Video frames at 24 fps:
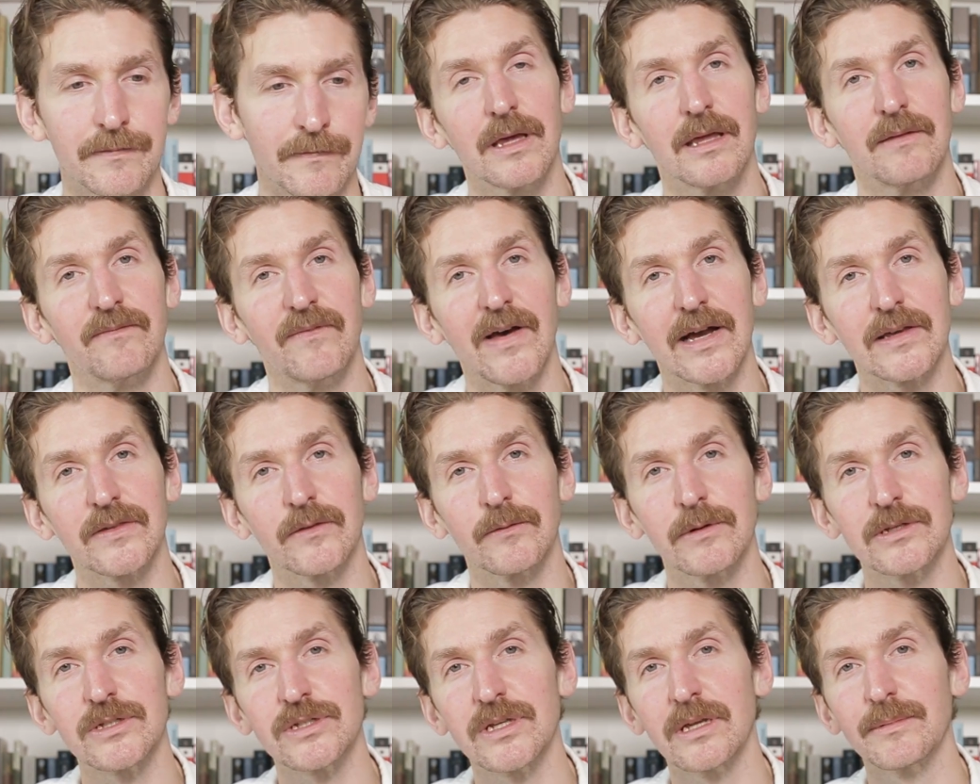In fact, the
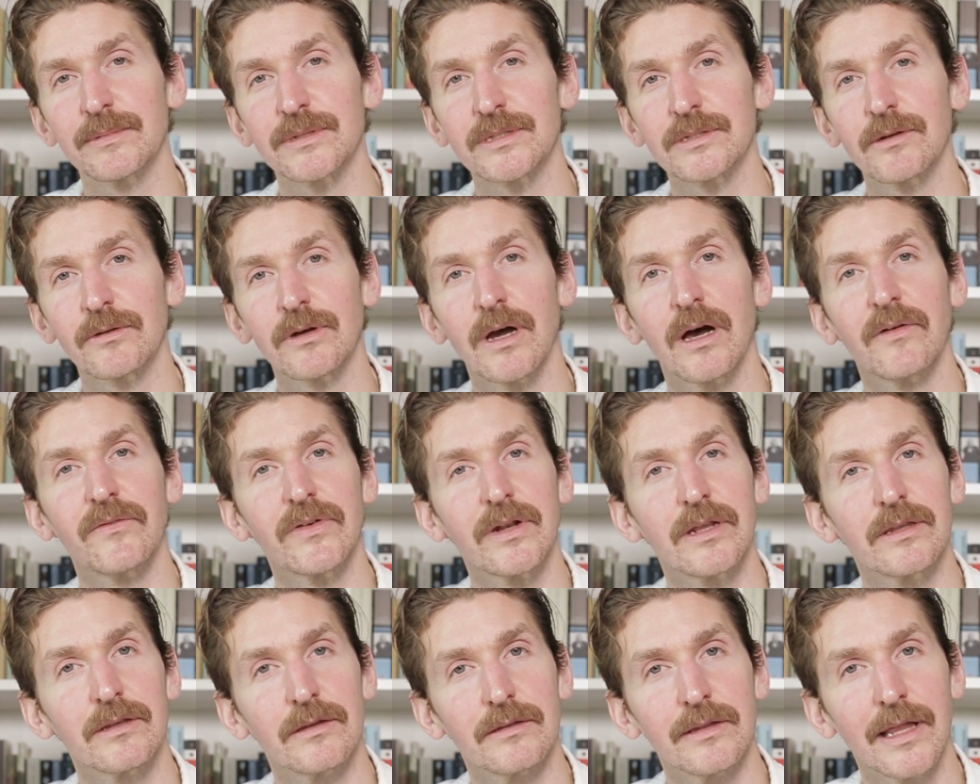Rich team is so
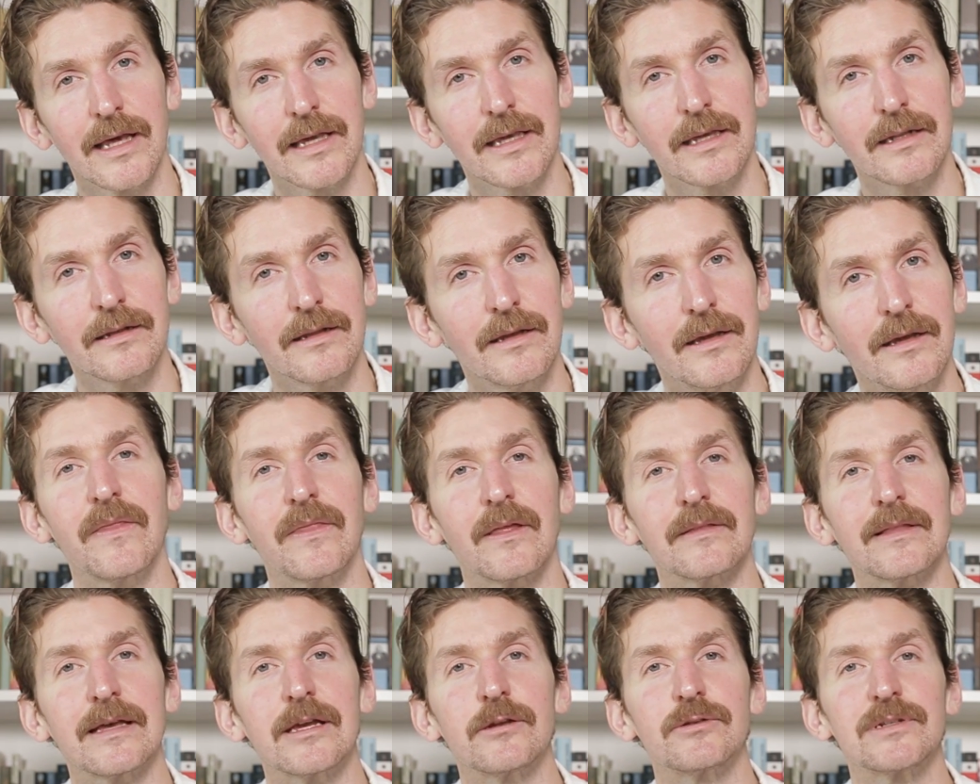confident you'll like it,
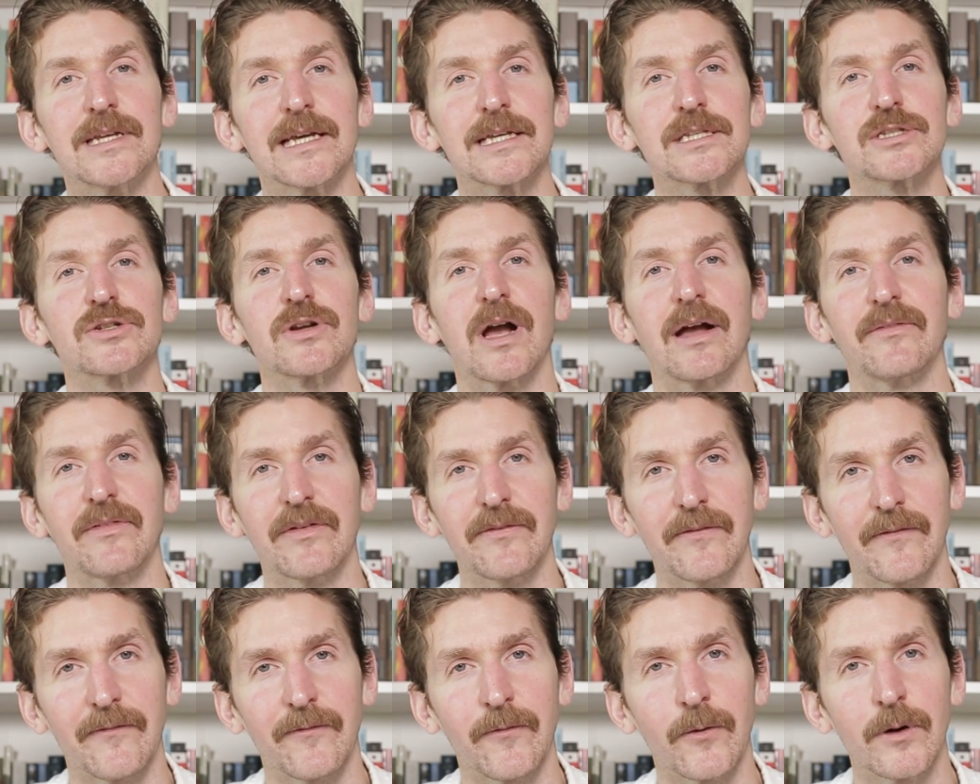they'll let you test drive it
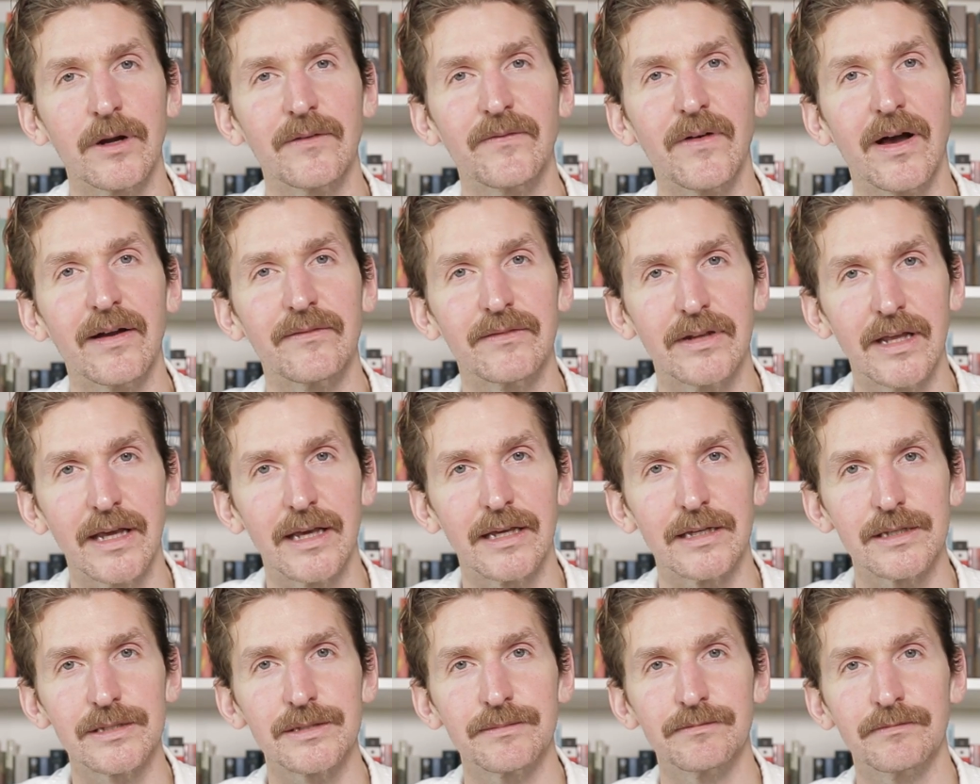for 45
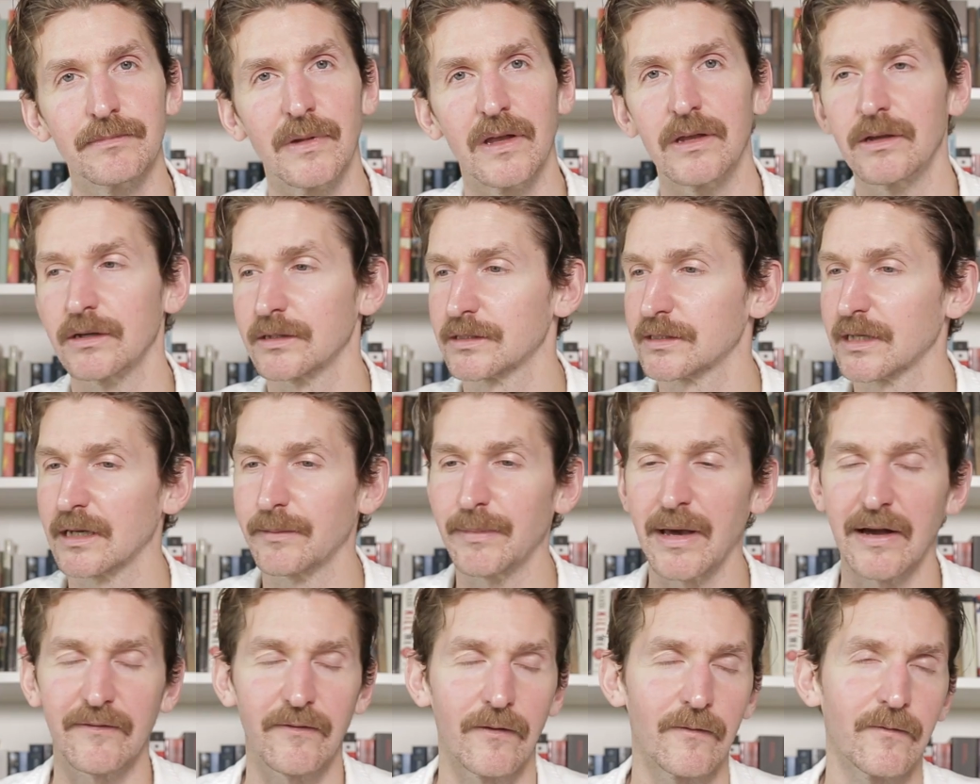days, and you can send it
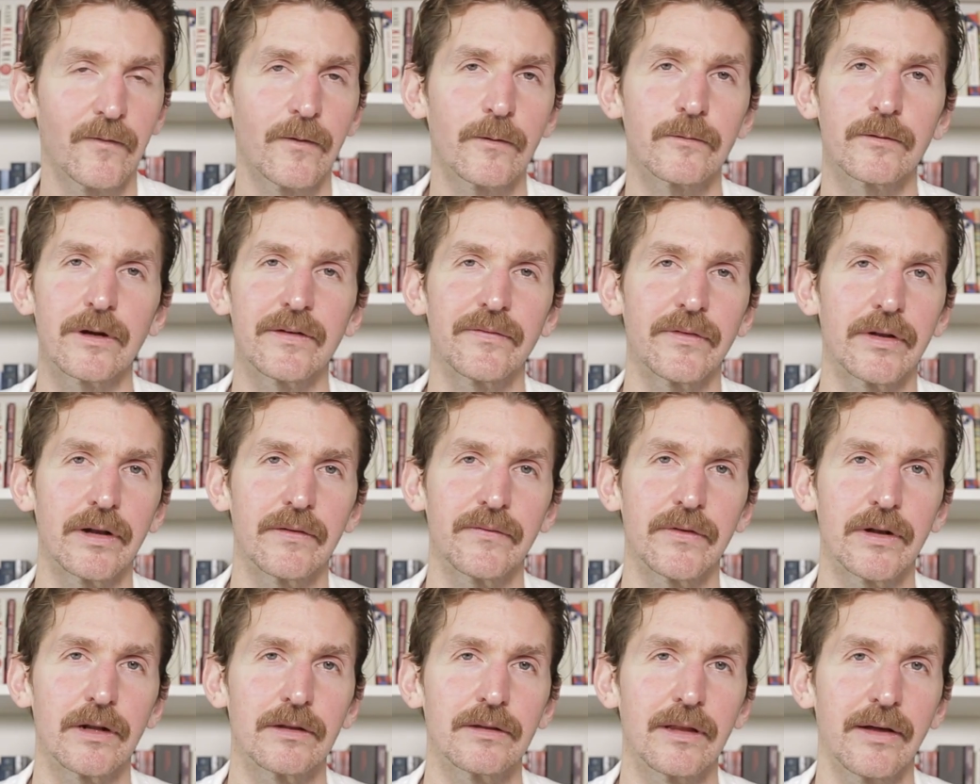back for a full refund if
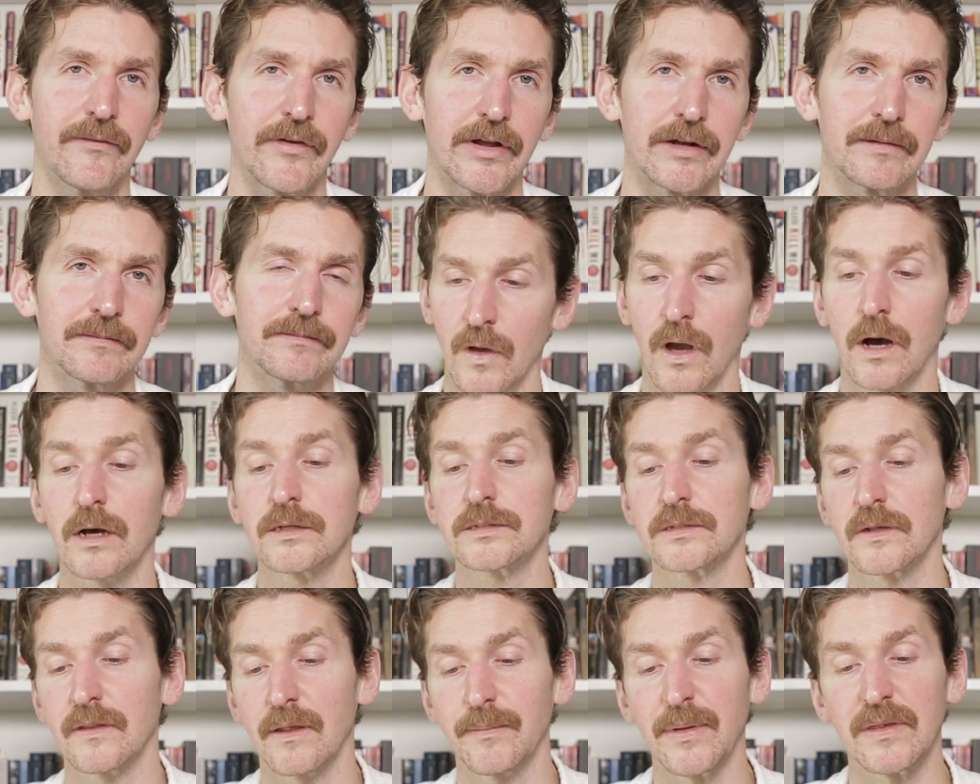you don't love it.
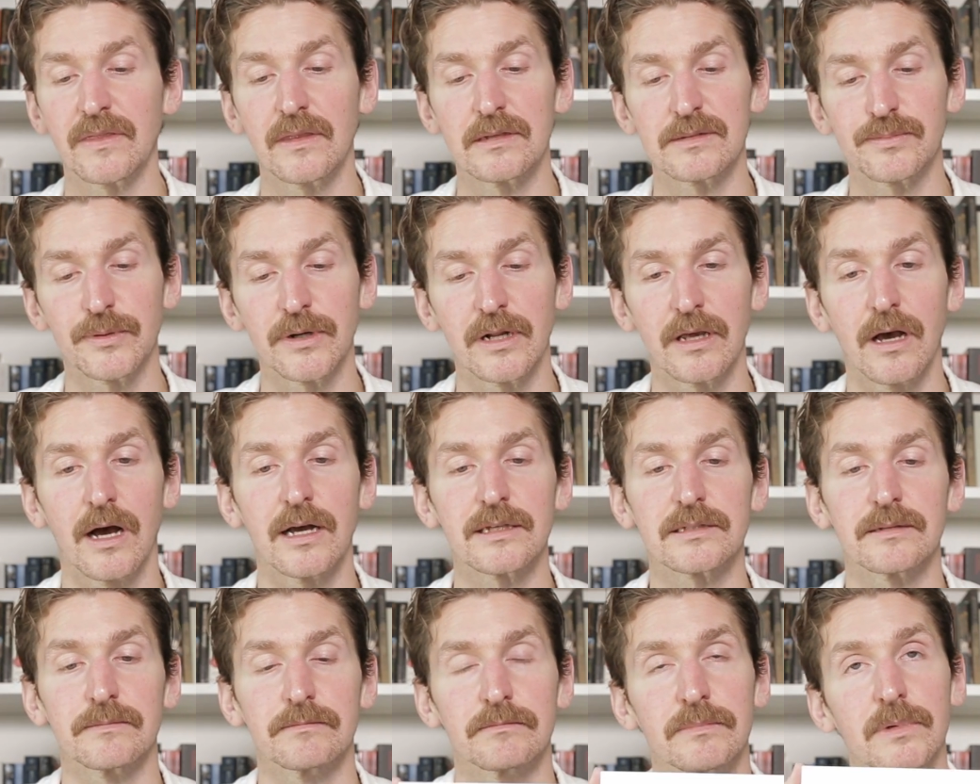Also, they make these pretty
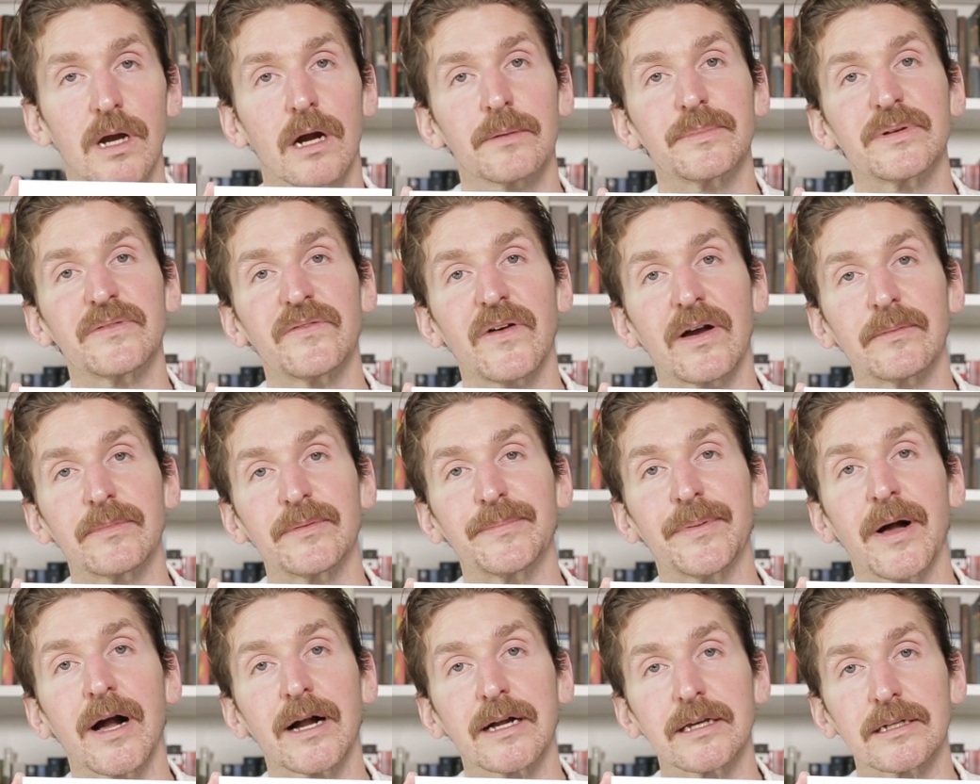awesome carbon fiber
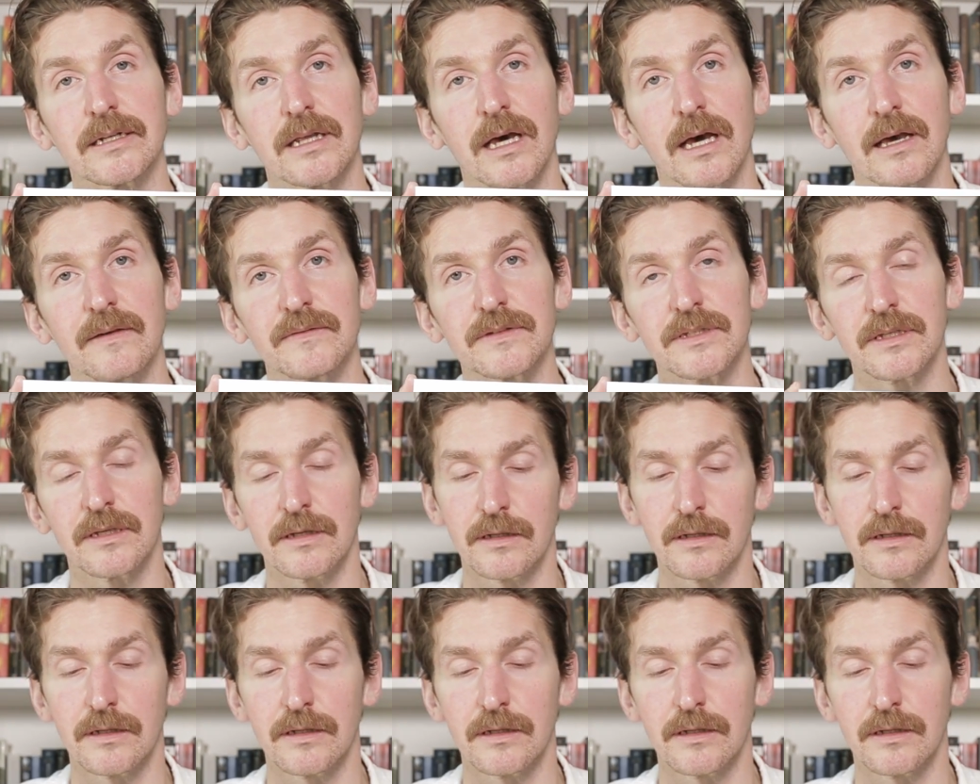pocket knives.